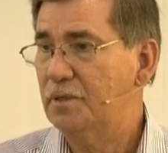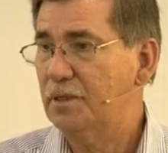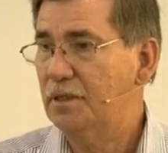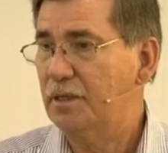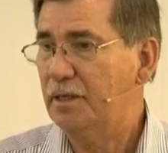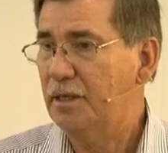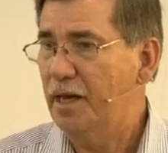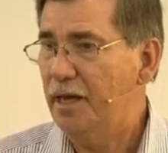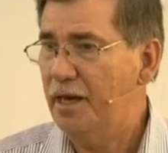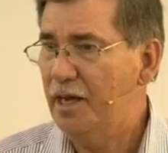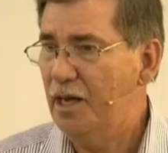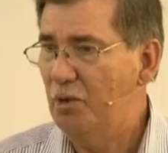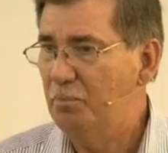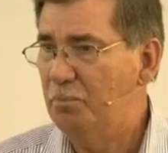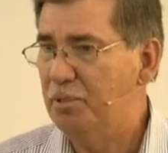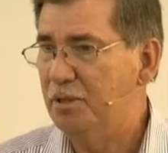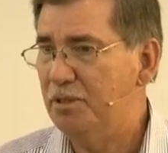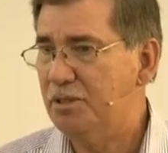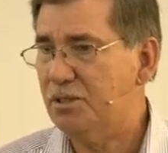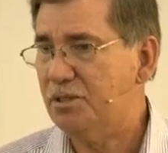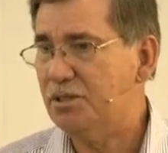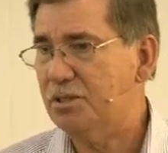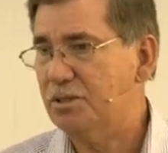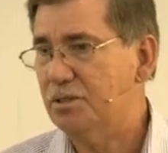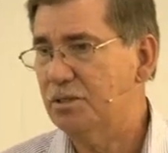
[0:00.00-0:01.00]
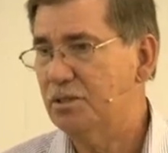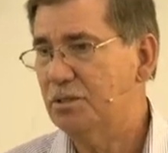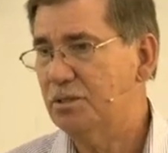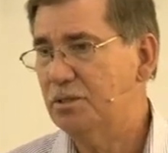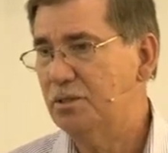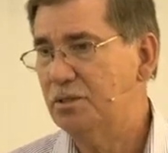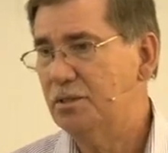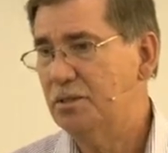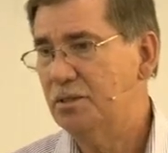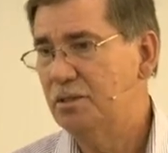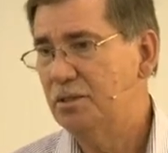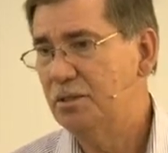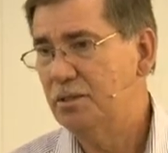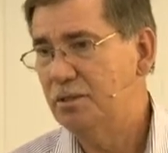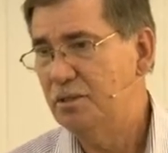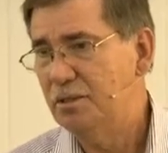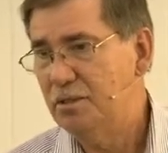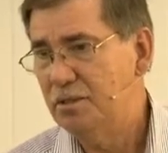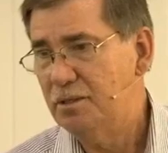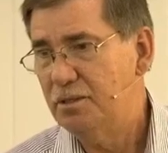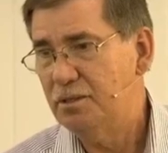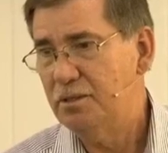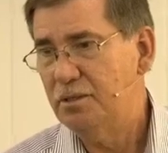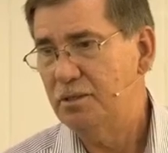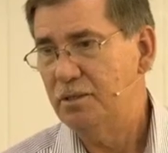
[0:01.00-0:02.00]
God help us
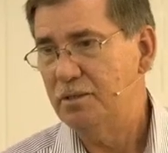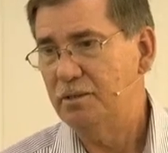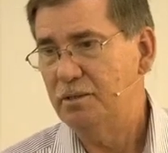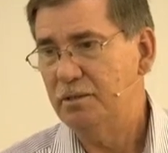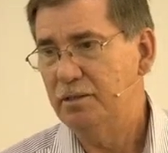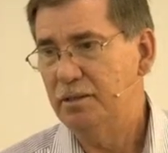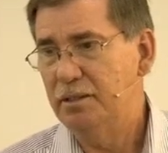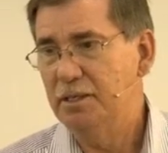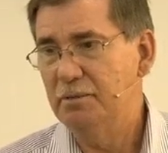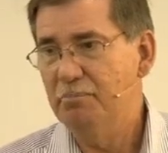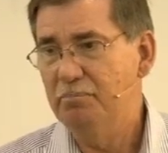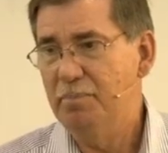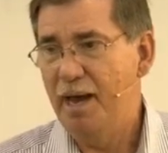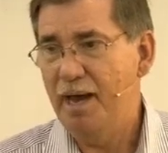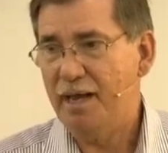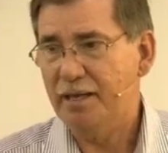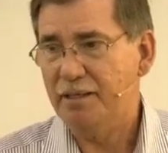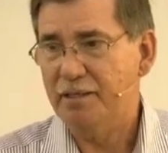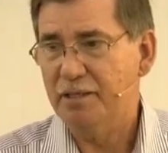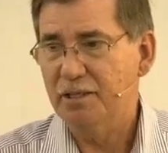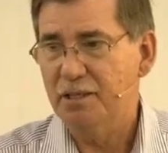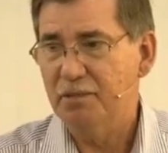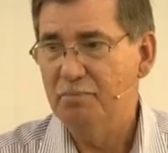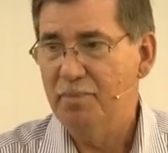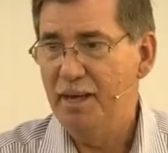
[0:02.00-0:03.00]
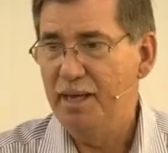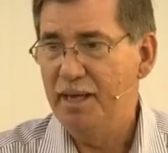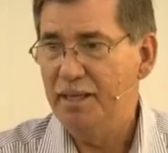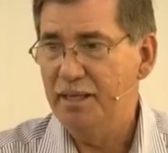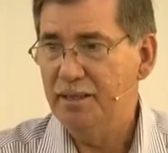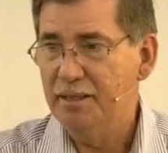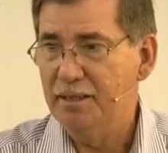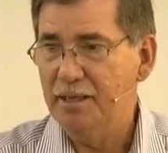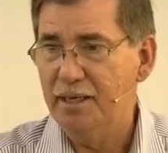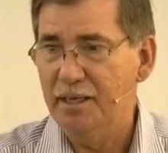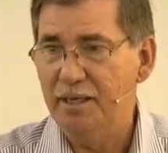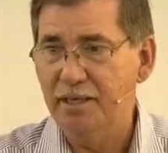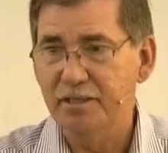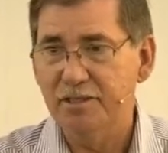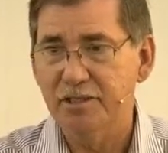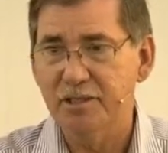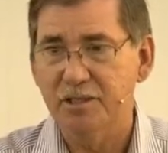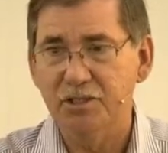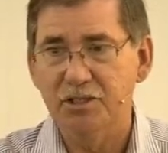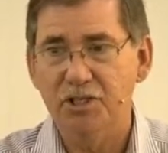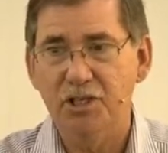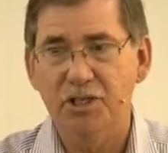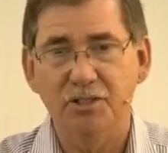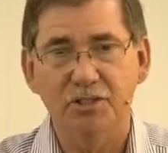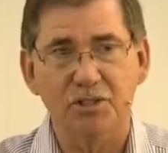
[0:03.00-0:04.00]
get back to the main things that
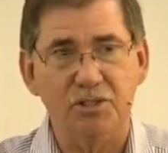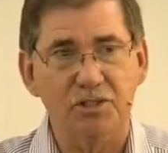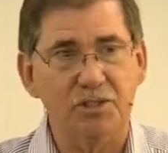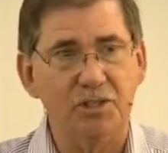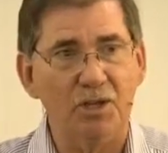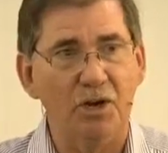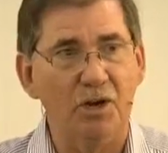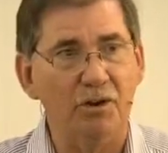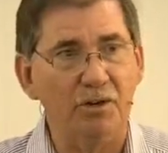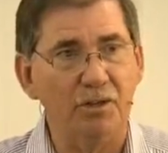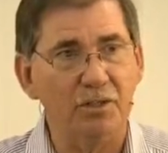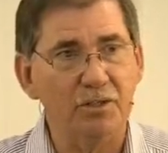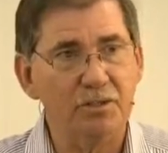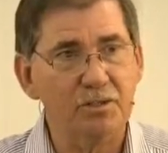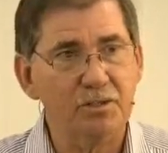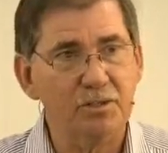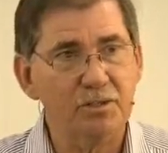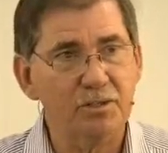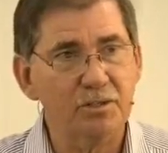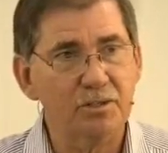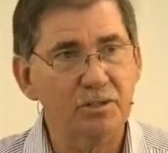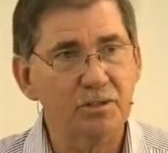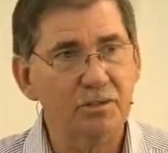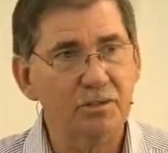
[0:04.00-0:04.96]
Jesus taught us.